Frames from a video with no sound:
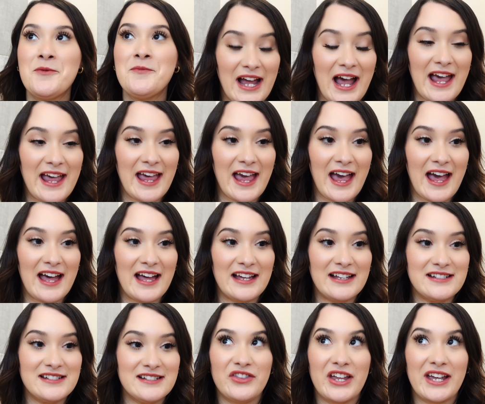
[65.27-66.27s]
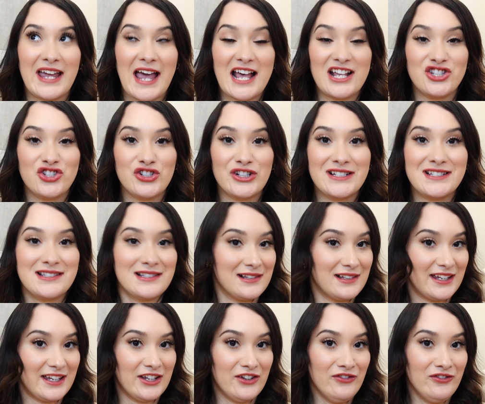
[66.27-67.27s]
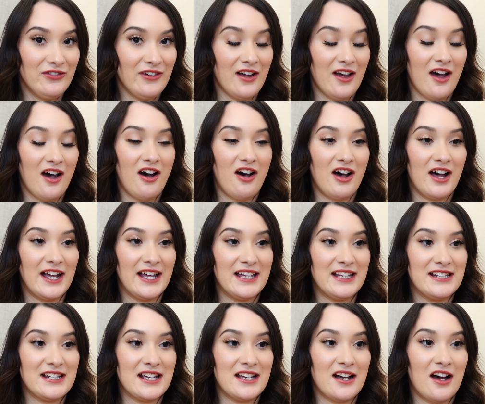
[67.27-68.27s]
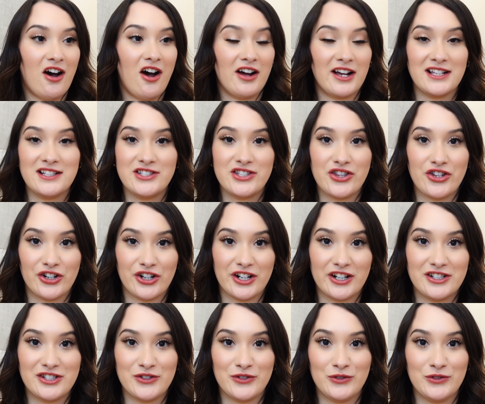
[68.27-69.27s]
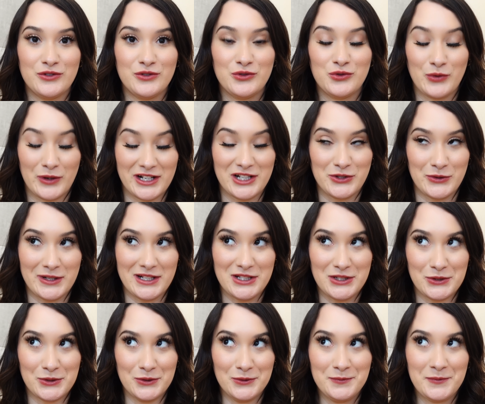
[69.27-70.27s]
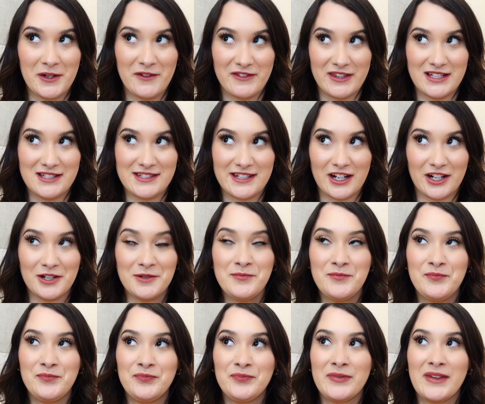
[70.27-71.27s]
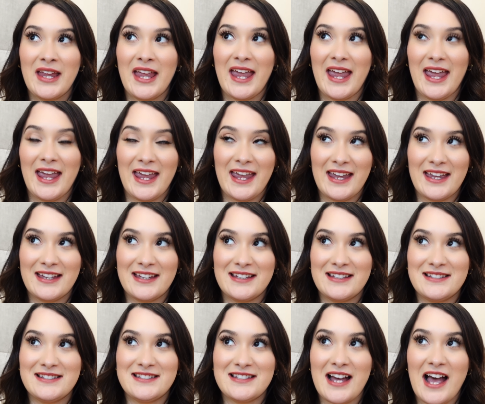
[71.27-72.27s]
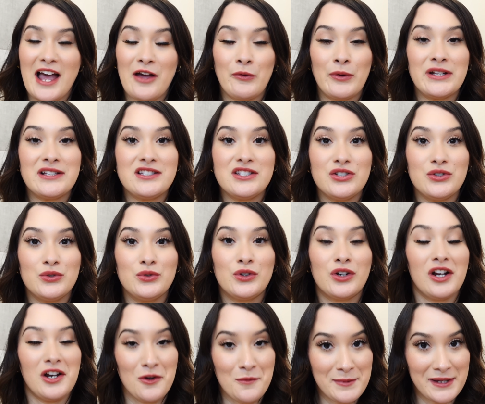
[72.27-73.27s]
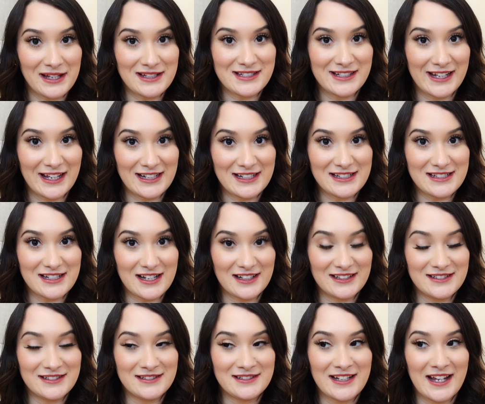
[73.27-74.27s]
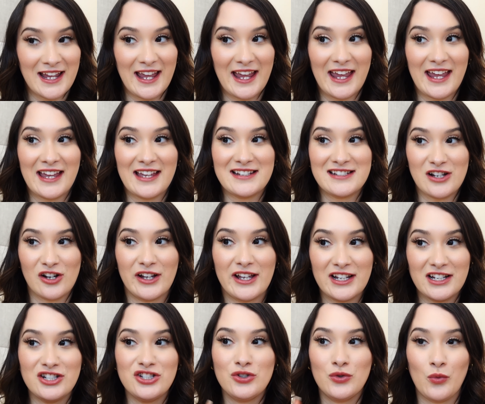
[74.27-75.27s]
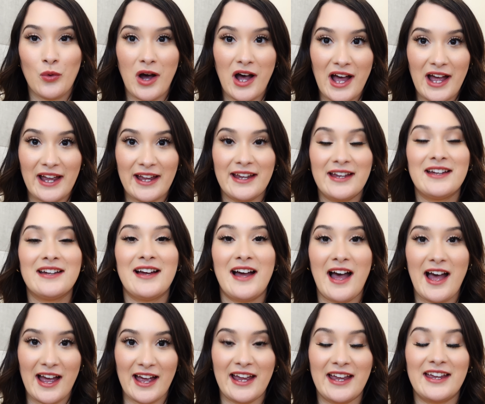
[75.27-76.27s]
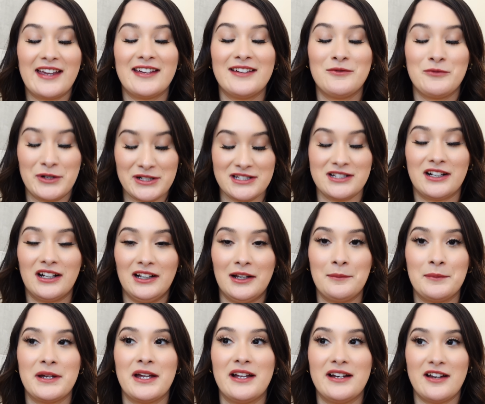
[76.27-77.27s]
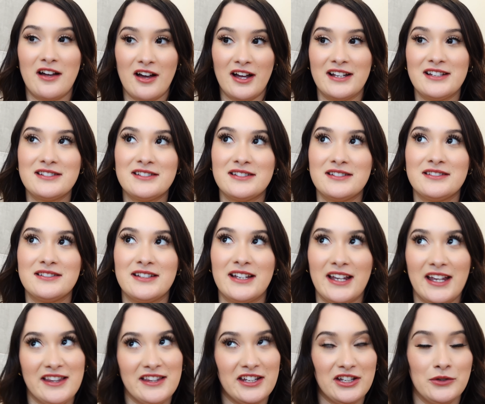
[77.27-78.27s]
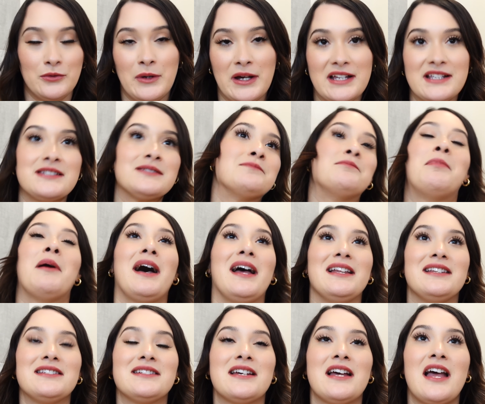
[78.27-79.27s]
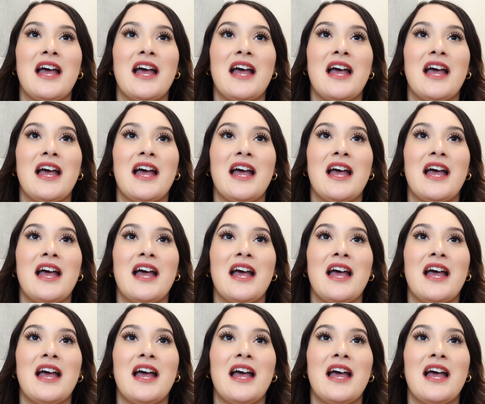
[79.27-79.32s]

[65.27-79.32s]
I had the gastric sleeve on August 3rd, 2022 of this year, and I went to Colombia to get it done, and I'll get into why I went to Colombia, not in the US, but